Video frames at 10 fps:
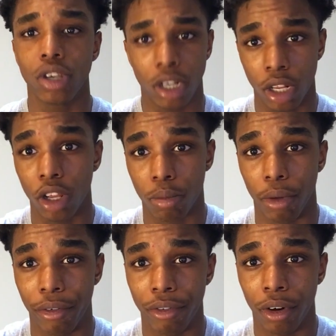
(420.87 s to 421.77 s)
are gonna look
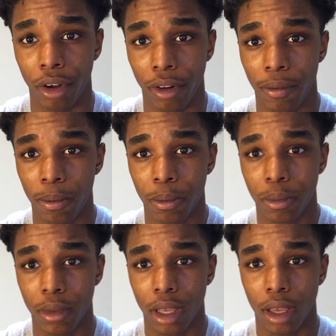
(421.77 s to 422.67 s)
more full.
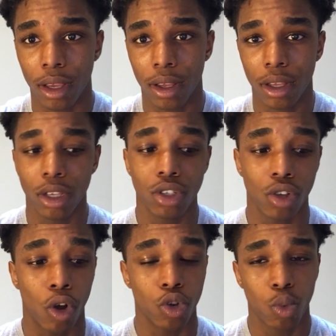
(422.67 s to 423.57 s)

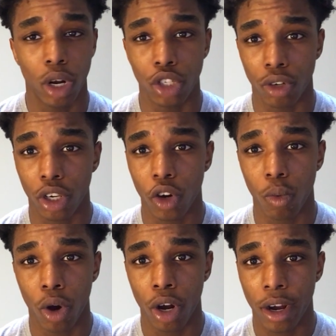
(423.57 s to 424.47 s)
So you want to drink your
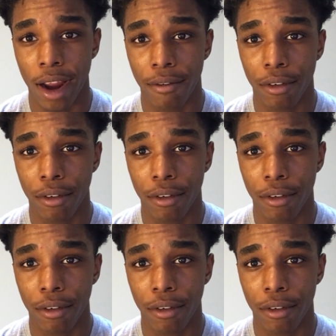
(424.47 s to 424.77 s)
water, and